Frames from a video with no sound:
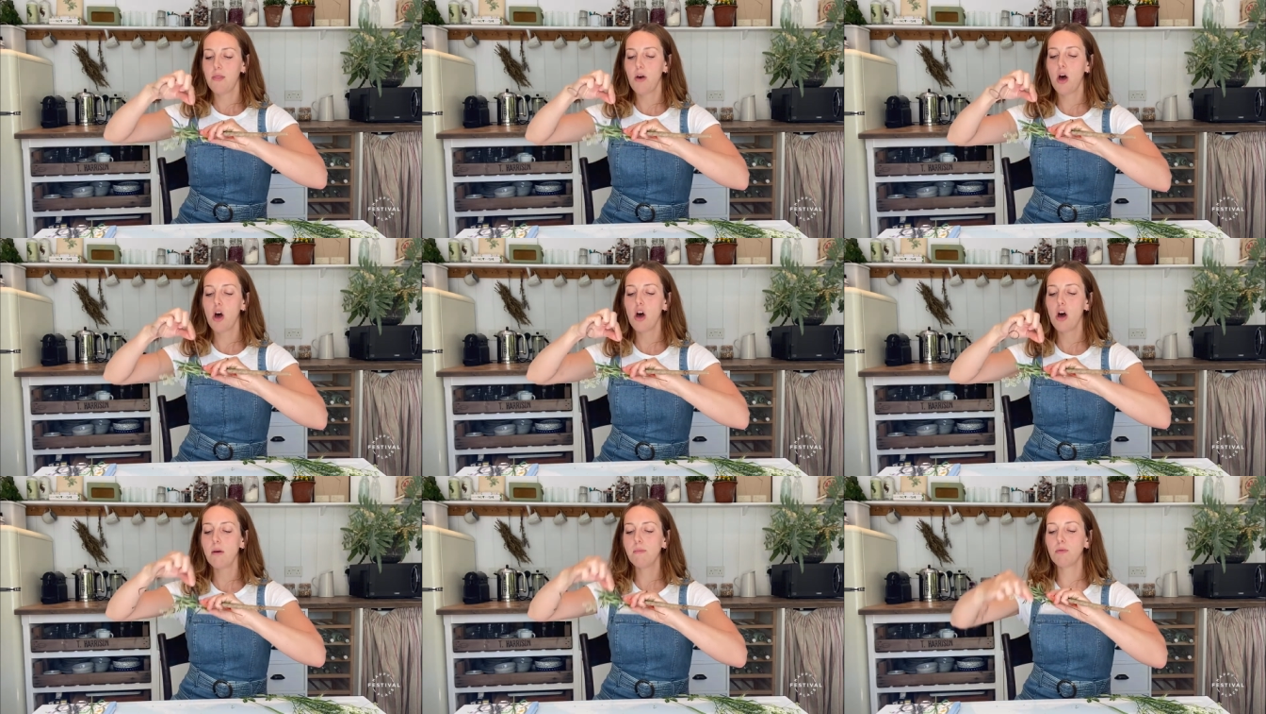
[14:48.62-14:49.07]

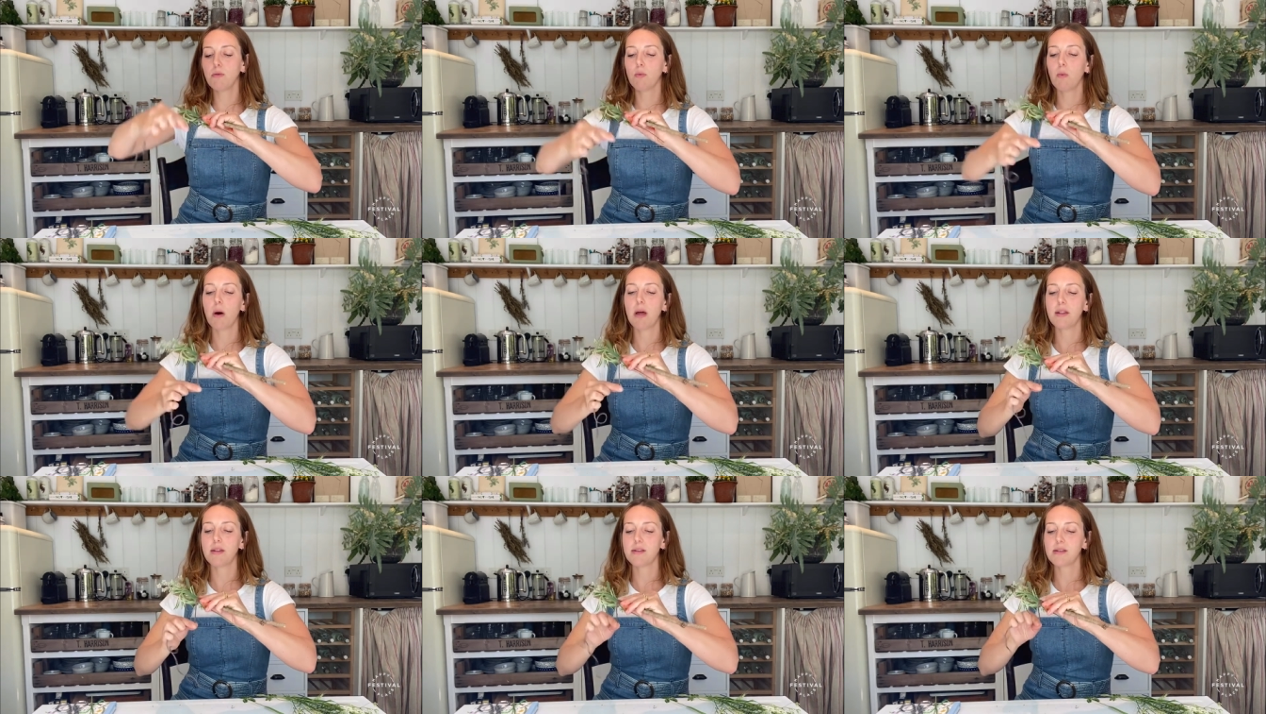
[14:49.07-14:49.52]
The
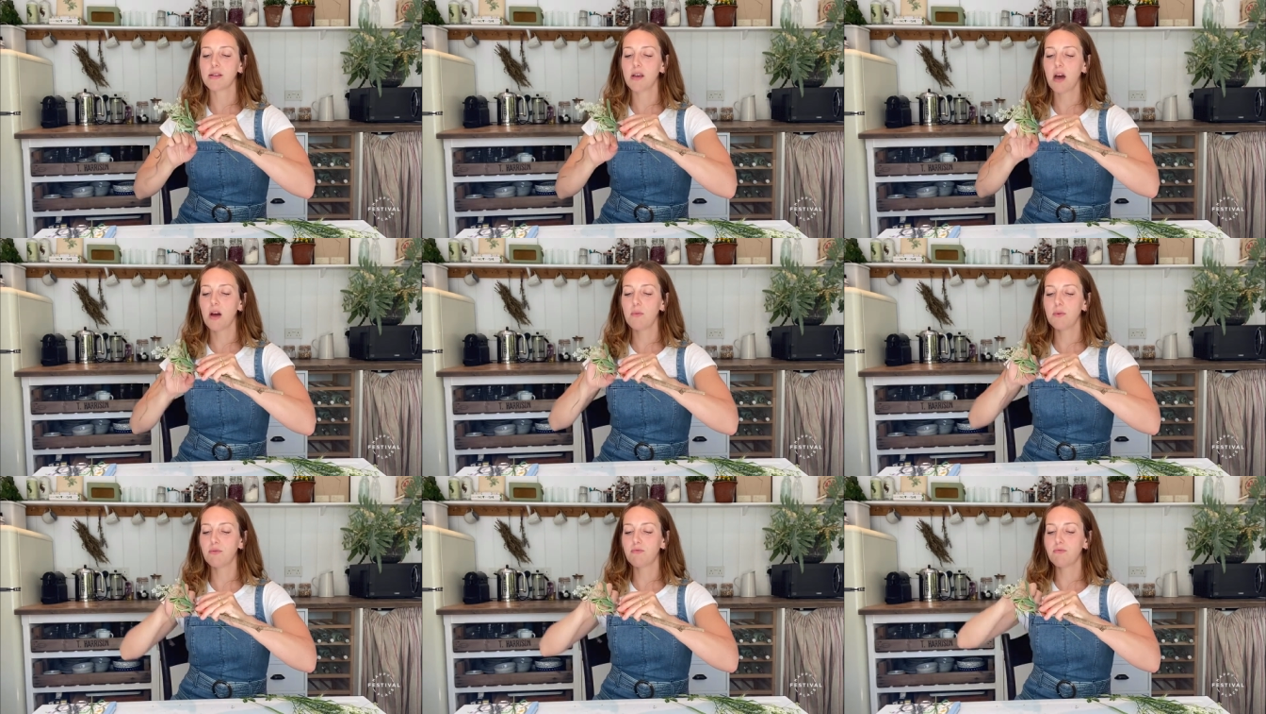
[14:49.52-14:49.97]
herbal ones
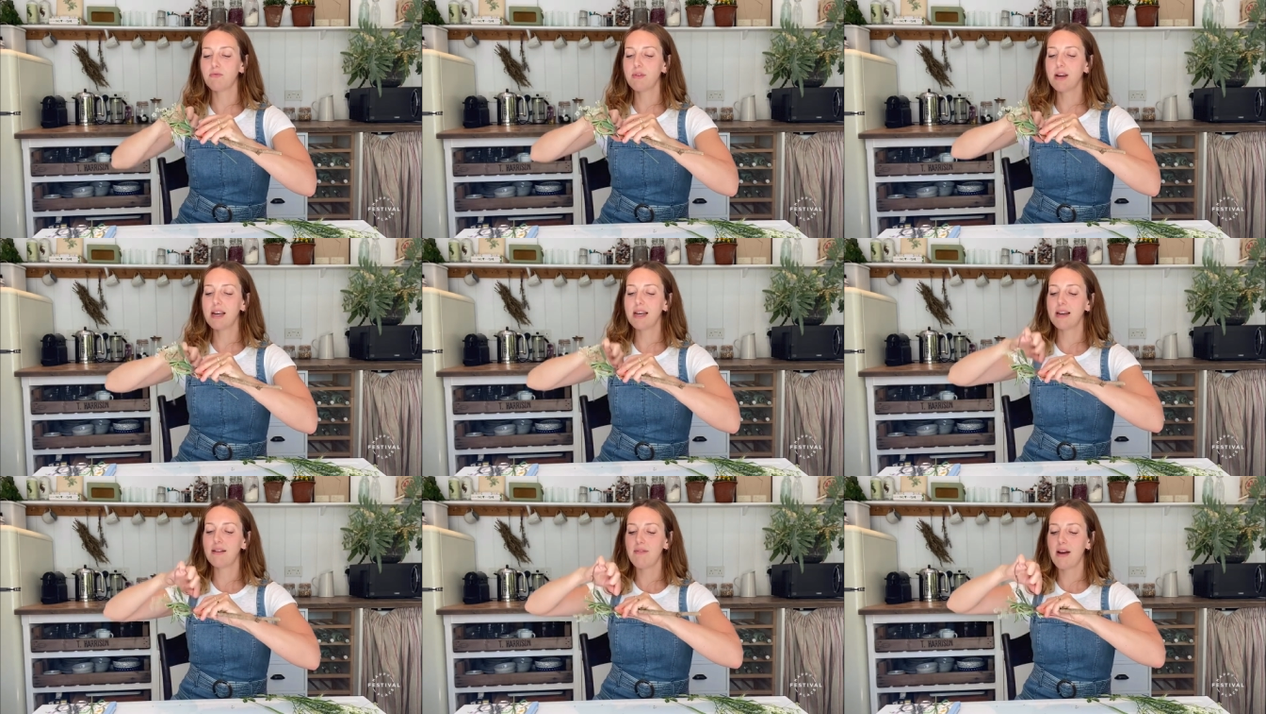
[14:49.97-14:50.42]
I would
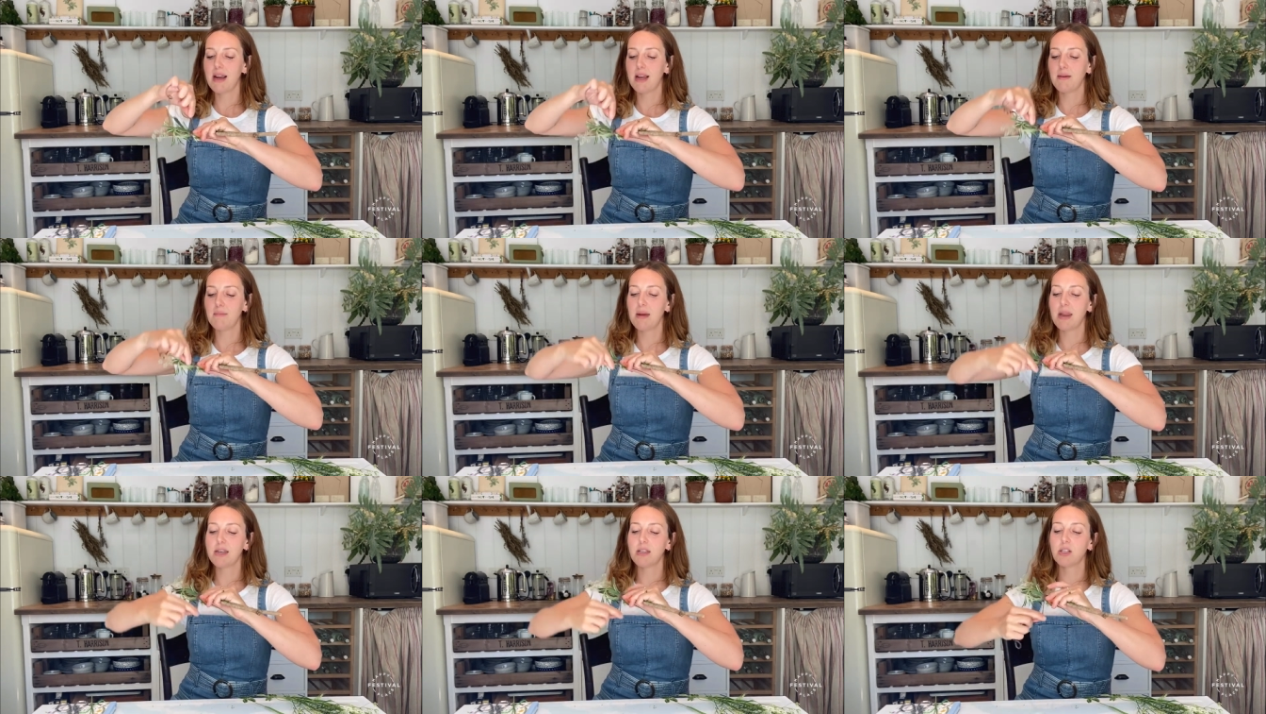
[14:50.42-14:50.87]
really
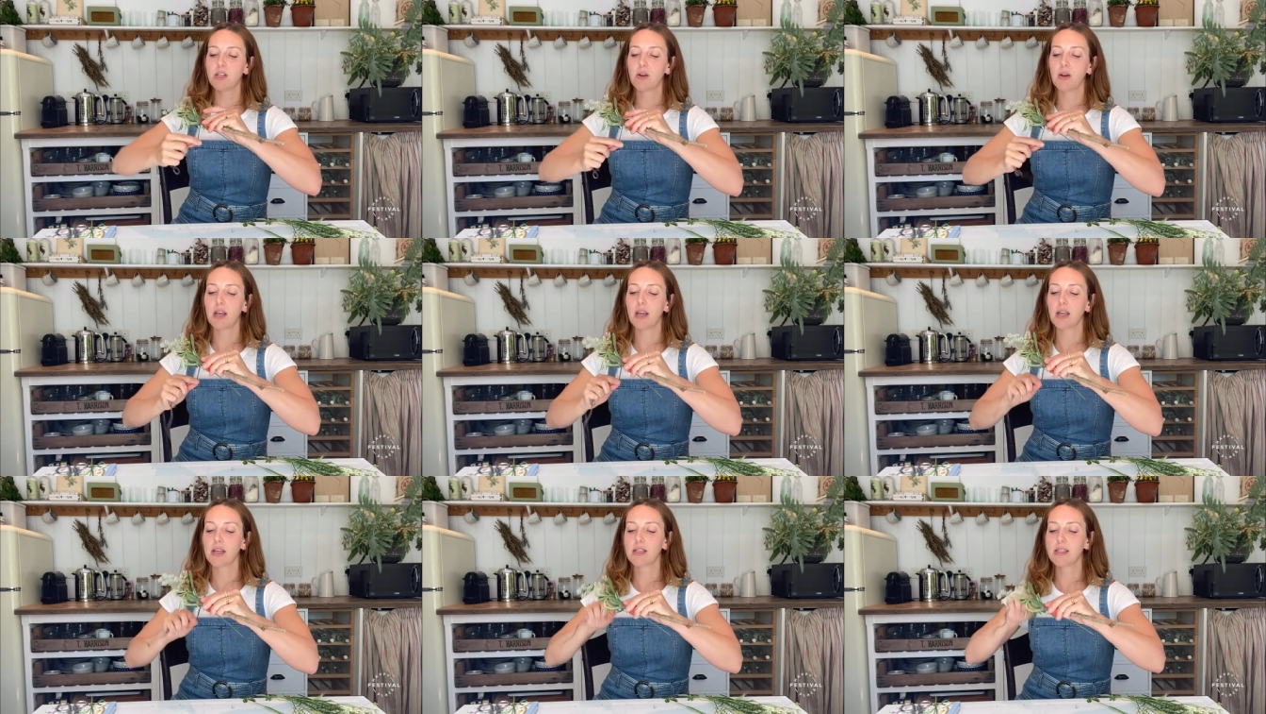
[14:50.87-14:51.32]
recommend
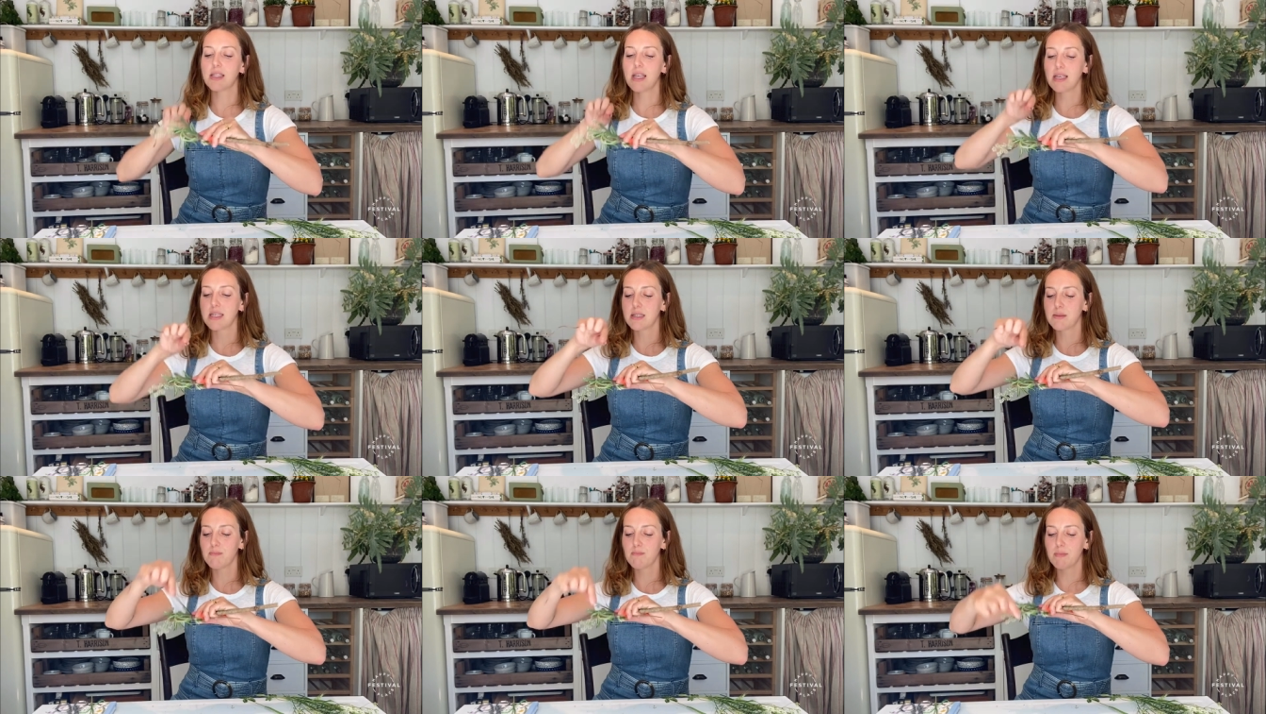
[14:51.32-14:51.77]
doing because
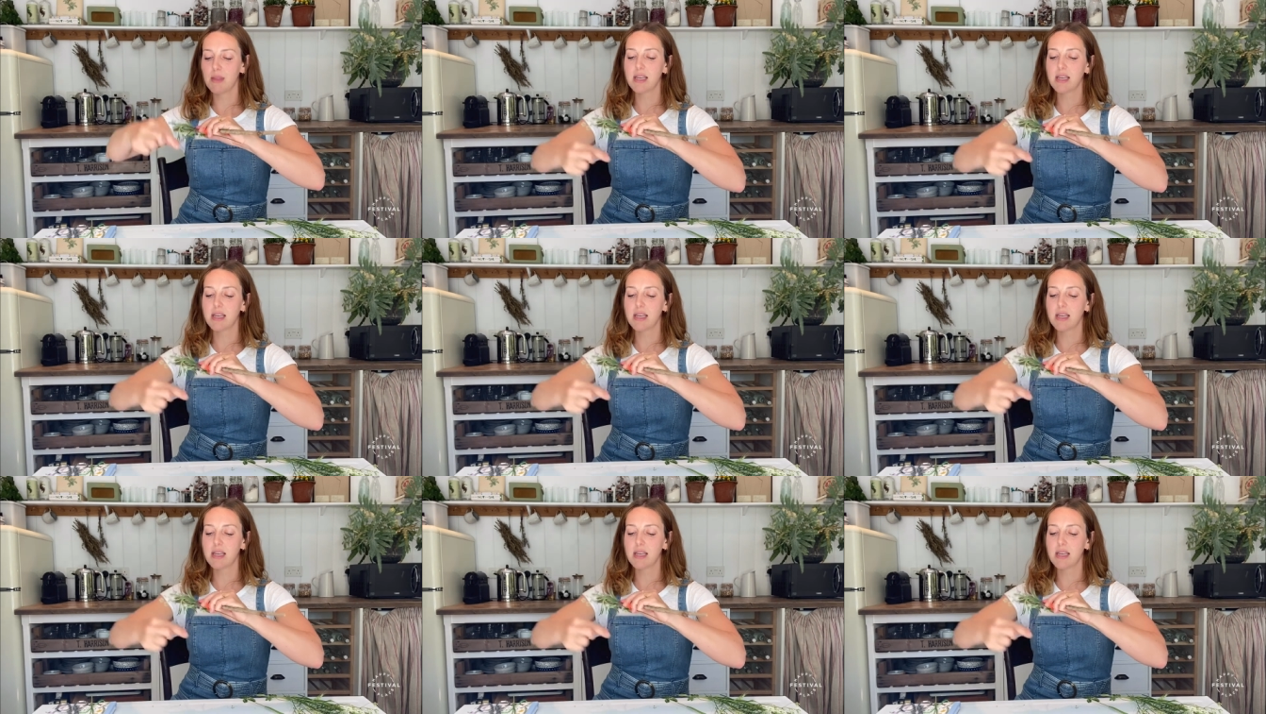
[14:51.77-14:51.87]
this